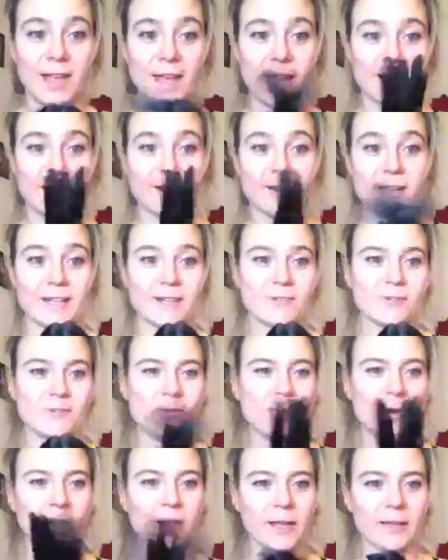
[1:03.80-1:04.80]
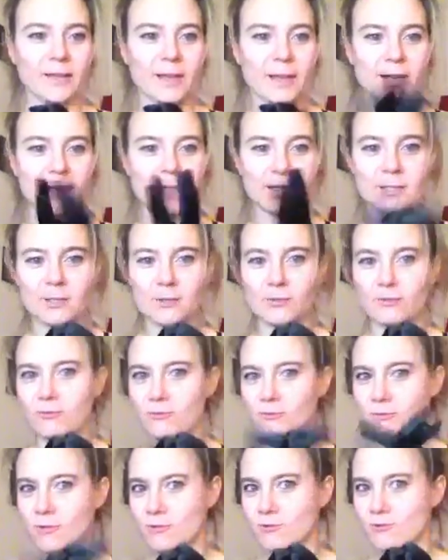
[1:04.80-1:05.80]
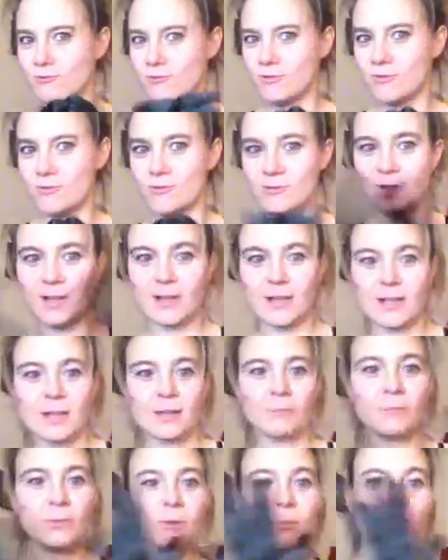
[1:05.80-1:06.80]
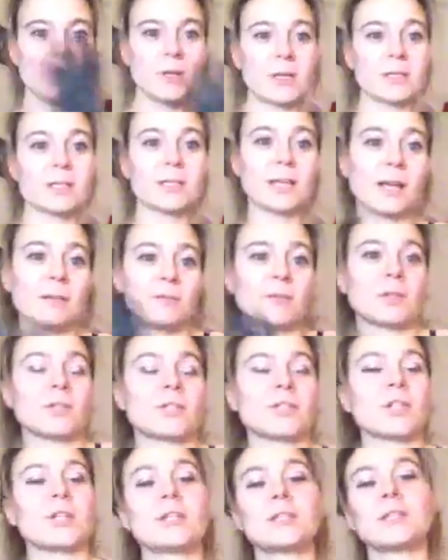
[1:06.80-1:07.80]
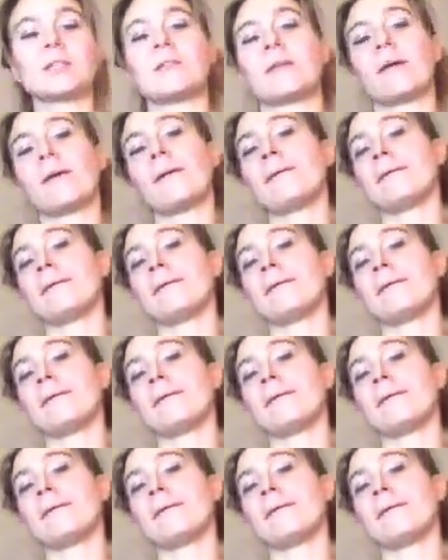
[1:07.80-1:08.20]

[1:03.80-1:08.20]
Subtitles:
Can I? Ooh, I like that. Ooh, ooh, ooh. Boop. It's like I'm doing the Charleston.